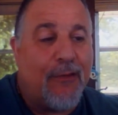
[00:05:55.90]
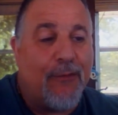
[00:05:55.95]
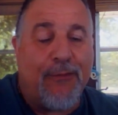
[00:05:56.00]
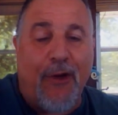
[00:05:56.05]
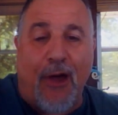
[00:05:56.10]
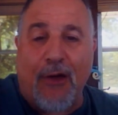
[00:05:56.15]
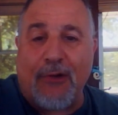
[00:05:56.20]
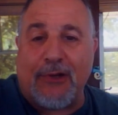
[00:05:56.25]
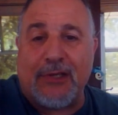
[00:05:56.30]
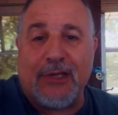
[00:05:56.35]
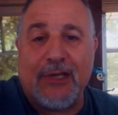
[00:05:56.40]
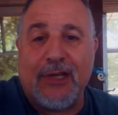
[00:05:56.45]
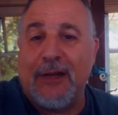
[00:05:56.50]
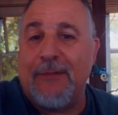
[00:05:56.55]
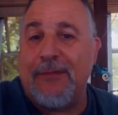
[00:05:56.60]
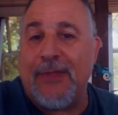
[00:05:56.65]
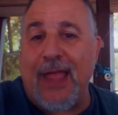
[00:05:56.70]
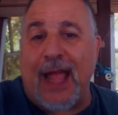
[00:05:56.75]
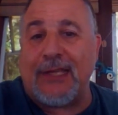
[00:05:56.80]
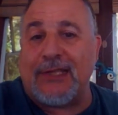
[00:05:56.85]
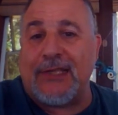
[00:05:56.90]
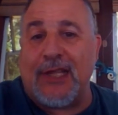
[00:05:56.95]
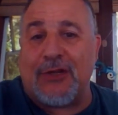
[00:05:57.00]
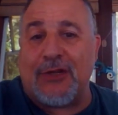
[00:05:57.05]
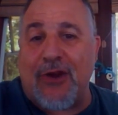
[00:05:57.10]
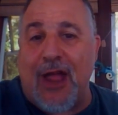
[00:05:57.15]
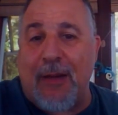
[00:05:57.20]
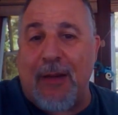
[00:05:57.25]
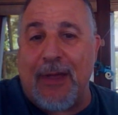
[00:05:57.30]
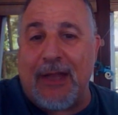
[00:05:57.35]
Folks, that's the
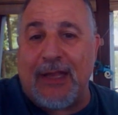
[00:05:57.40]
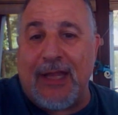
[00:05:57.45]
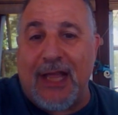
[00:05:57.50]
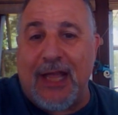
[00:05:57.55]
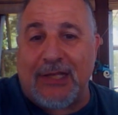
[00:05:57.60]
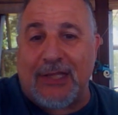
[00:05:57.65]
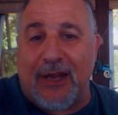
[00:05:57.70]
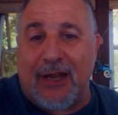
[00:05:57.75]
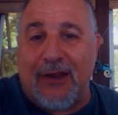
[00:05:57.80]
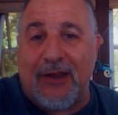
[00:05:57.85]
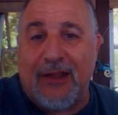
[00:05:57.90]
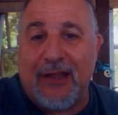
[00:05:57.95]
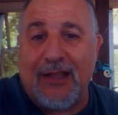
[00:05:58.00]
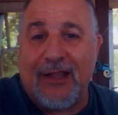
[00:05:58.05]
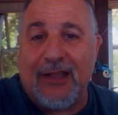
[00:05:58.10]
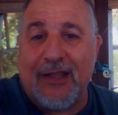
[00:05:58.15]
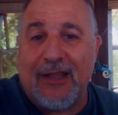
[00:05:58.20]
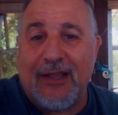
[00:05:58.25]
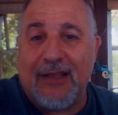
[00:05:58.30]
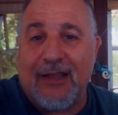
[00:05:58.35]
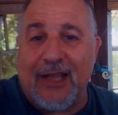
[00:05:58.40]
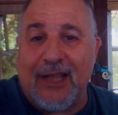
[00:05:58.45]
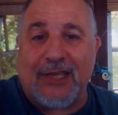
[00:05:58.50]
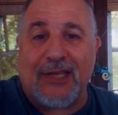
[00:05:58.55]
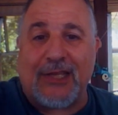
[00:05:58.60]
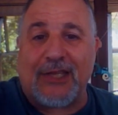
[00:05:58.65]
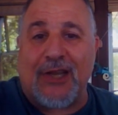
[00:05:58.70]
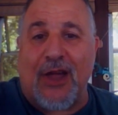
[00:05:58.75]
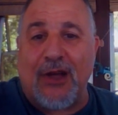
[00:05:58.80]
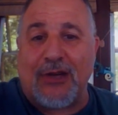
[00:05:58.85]
drama edition.
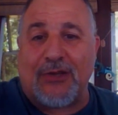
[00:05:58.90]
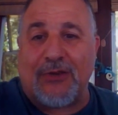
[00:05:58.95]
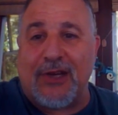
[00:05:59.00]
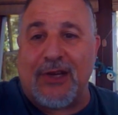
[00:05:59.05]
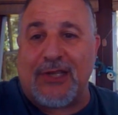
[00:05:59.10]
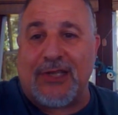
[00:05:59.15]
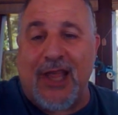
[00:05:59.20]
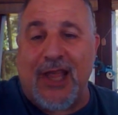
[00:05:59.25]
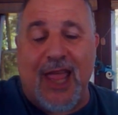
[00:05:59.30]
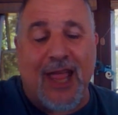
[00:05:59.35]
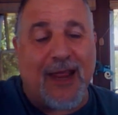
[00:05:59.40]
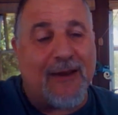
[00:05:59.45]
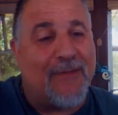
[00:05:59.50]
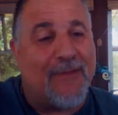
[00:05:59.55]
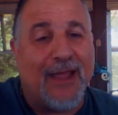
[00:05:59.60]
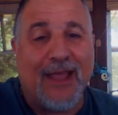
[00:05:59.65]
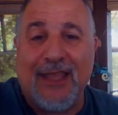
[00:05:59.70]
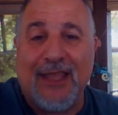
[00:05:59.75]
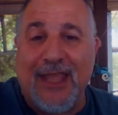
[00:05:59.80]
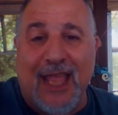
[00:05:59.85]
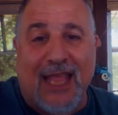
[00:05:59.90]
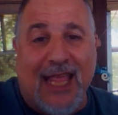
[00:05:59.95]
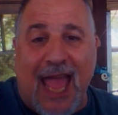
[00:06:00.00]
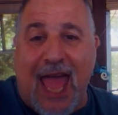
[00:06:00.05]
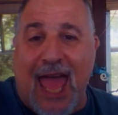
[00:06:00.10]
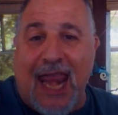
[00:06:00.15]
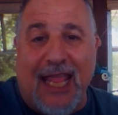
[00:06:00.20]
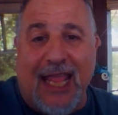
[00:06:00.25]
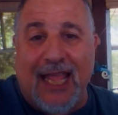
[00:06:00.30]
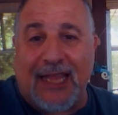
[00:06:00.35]
This is Coach Rich saying, you
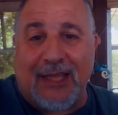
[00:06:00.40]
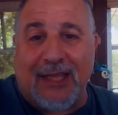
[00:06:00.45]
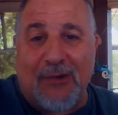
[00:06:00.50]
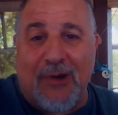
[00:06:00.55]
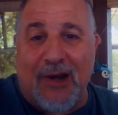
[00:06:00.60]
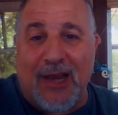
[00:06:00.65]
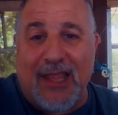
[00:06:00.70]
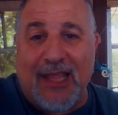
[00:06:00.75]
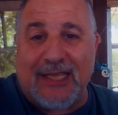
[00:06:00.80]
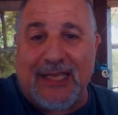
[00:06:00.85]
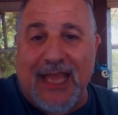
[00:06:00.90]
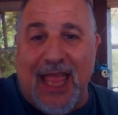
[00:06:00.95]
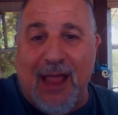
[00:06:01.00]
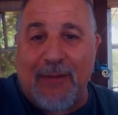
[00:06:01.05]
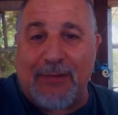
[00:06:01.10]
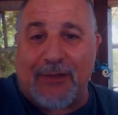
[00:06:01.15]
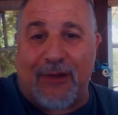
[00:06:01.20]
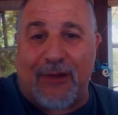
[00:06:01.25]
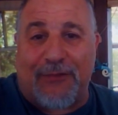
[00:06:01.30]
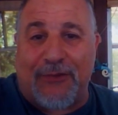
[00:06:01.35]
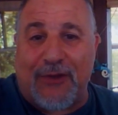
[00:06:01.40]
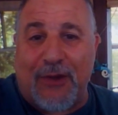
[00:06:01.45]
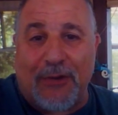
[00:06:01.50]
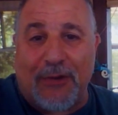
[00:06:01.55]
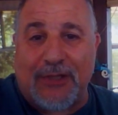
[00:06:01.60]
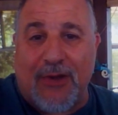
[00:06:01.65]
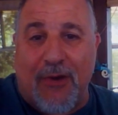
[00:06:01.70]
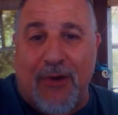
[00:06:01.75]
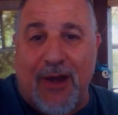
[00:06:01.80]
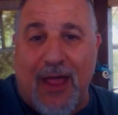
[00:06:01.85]
got to get to one of these games to see
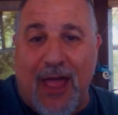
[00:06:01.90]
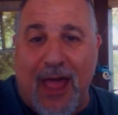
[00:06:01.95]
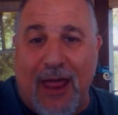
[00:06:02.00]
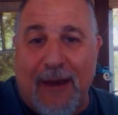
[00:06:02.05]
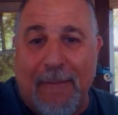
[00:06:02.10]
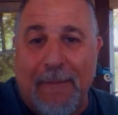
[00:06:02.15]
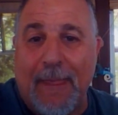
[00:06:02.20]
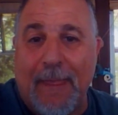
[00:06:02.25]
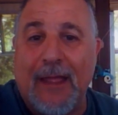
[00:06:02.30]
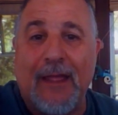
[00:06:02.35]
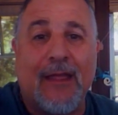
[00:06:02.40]
what's going on.